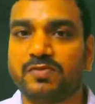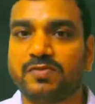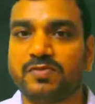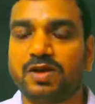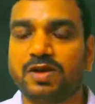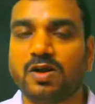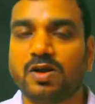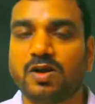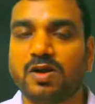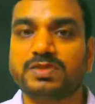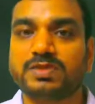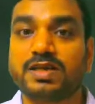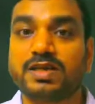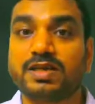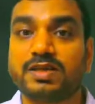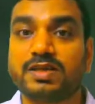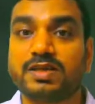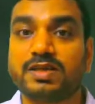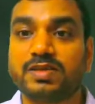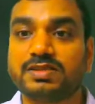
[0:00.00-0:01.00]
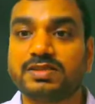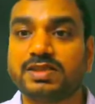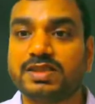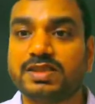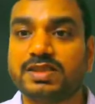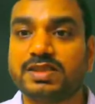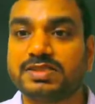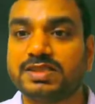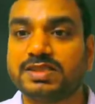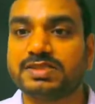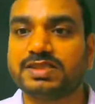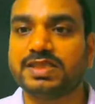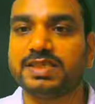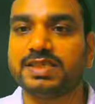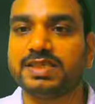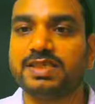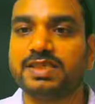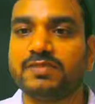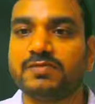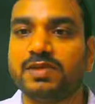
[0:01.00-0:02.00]
of an object covering the distance
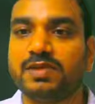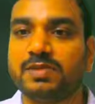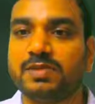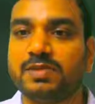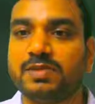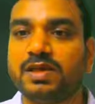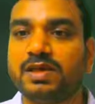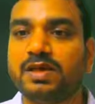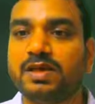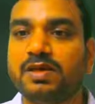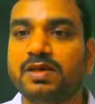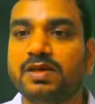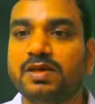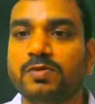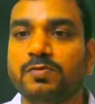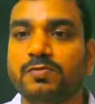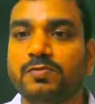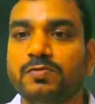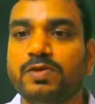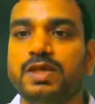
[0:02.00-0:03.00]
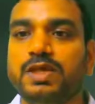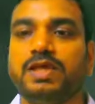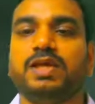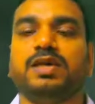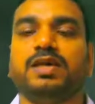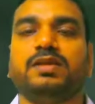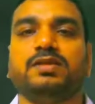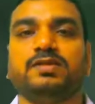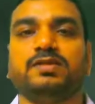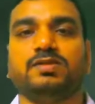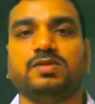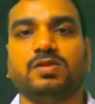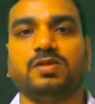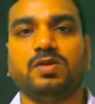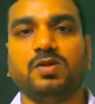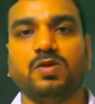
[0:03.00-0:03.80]
sn will be vn.